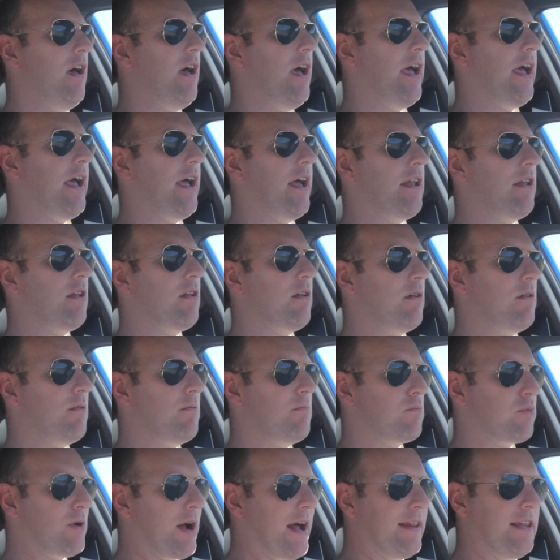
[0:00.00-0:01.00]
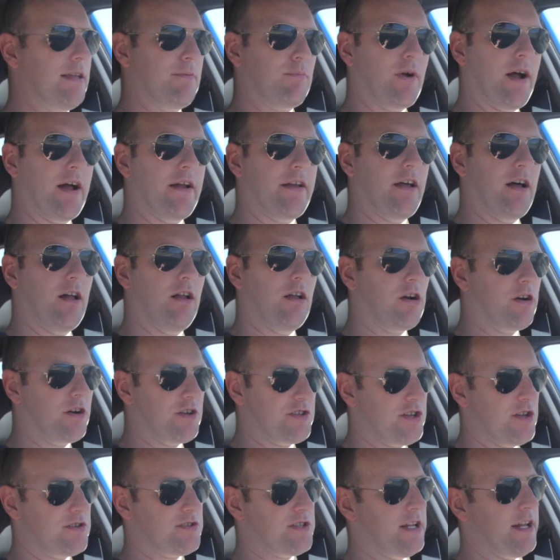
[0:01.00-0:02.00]
and Bradley Brownell, our
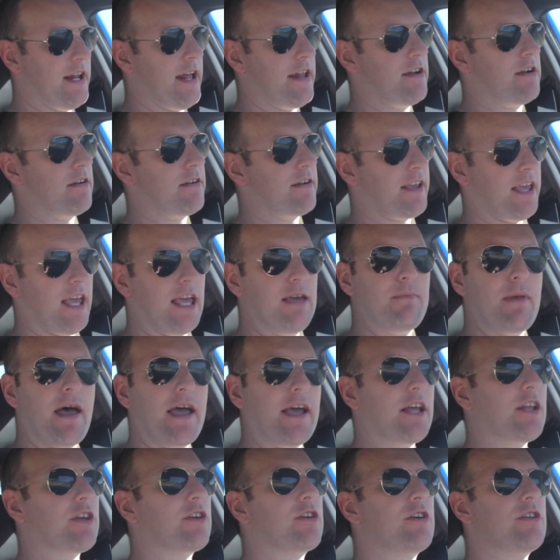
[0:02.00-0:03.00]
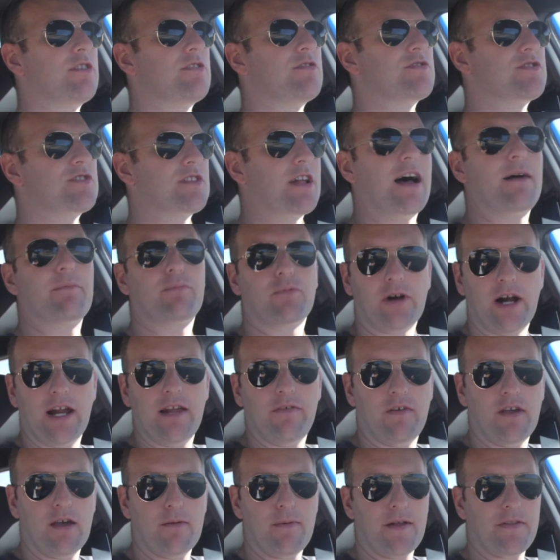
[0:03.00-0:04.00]
associate editor, came back and couldn't stop
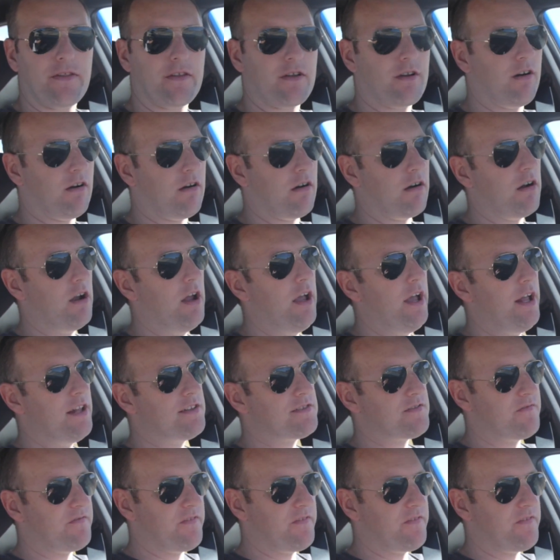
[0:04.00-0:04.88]
raving about the car. It's